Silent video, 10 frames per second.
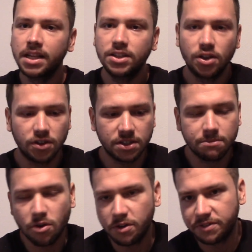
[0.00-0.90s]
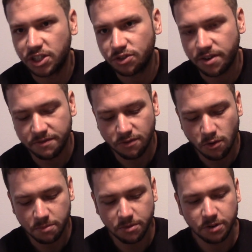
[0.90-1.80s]
So it's a more of a
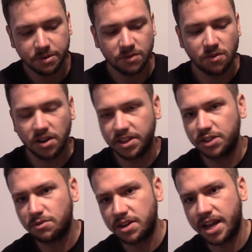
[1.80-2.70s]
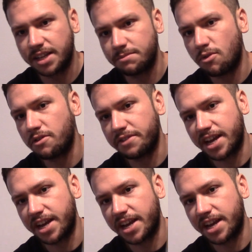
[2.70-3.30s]
straightforward bourbon while this one has more of a